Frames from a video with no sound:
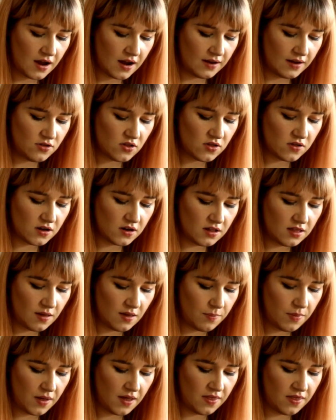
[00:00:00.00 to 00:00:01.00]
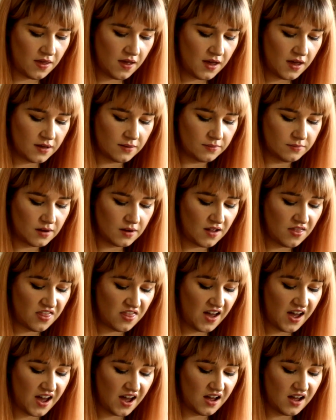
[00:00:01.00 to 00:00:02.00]
and I'm just going to dip it in there, and
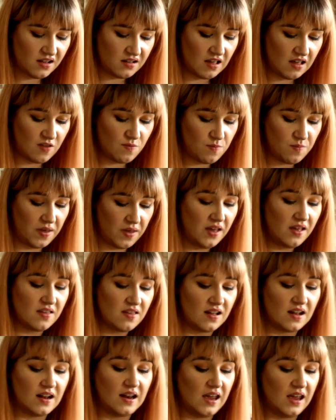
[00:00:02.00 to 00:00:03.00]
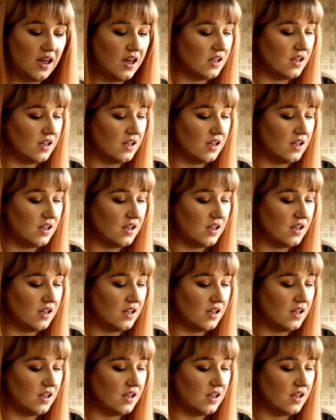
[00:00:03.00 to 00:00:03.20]
that is basically